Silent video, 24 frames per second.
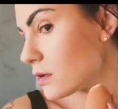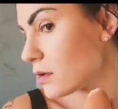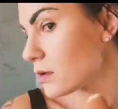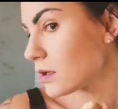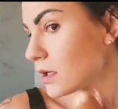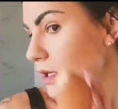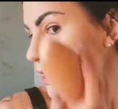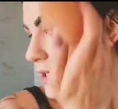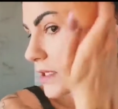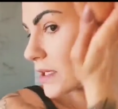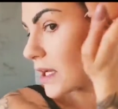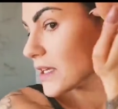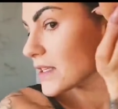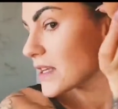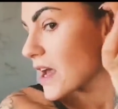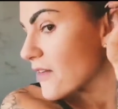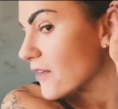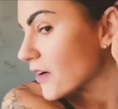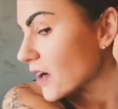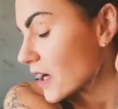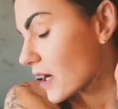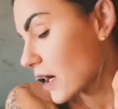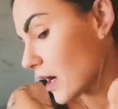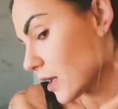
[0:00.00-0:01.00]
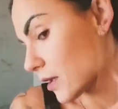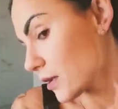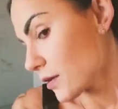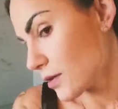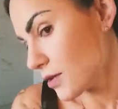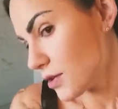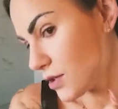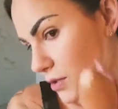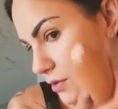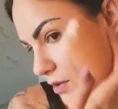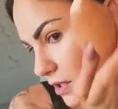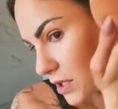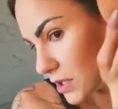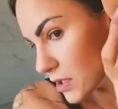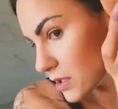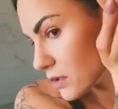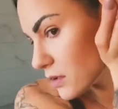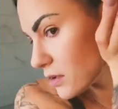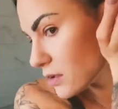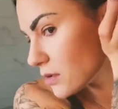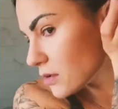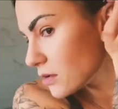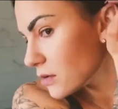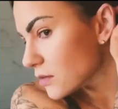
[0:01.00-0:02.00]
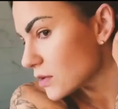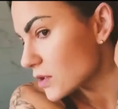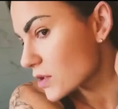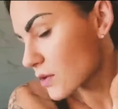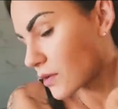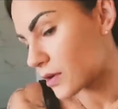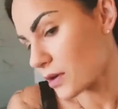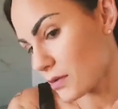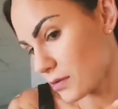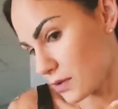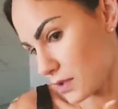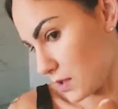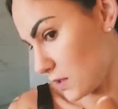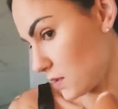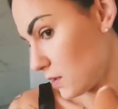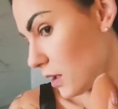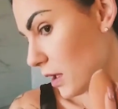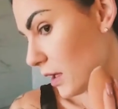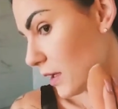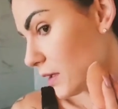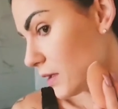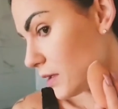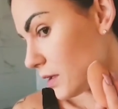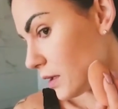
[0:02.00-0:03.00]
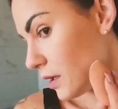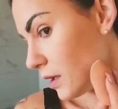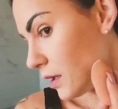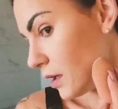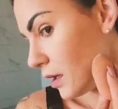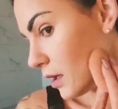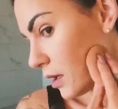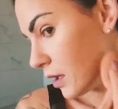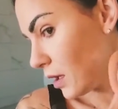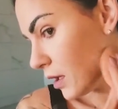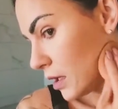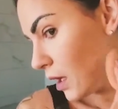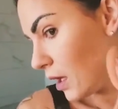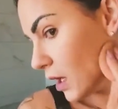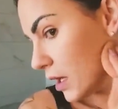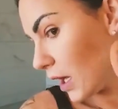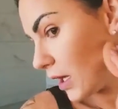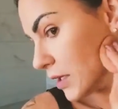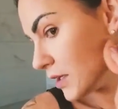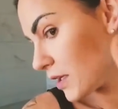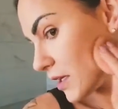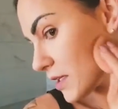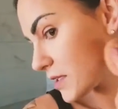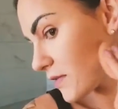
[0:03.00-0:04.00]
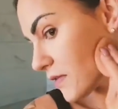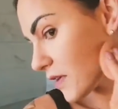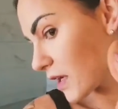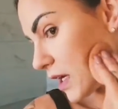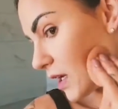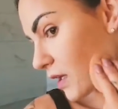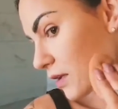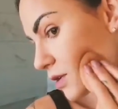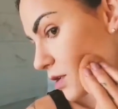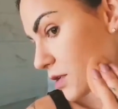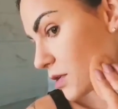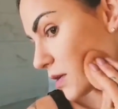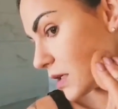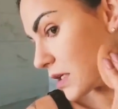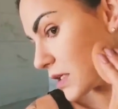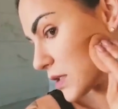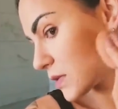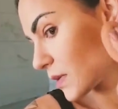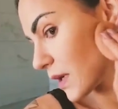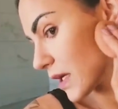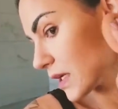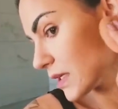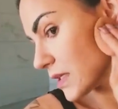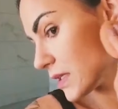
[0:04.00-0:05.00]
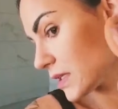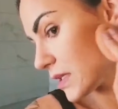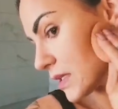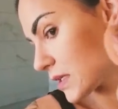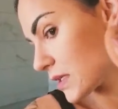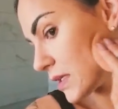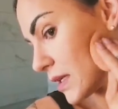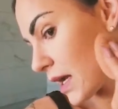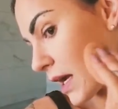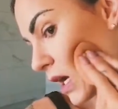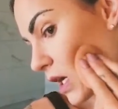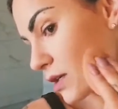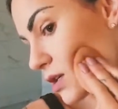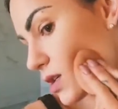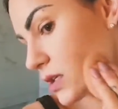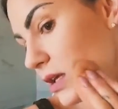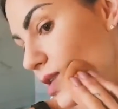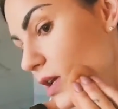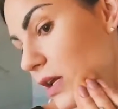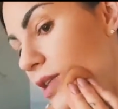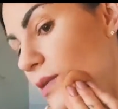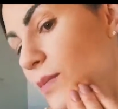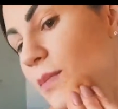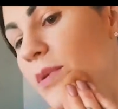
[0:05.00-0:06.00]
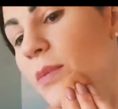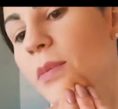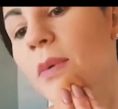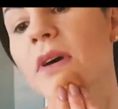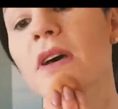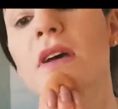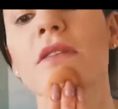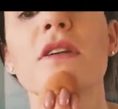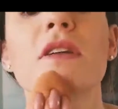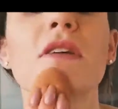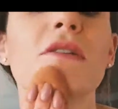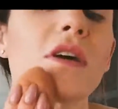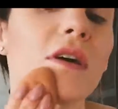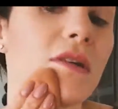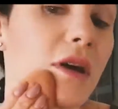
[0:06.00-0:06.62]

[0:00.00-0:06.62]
it does have a color to it. What's going on with this light? It does have a color to it, so I can snatch that up a bit.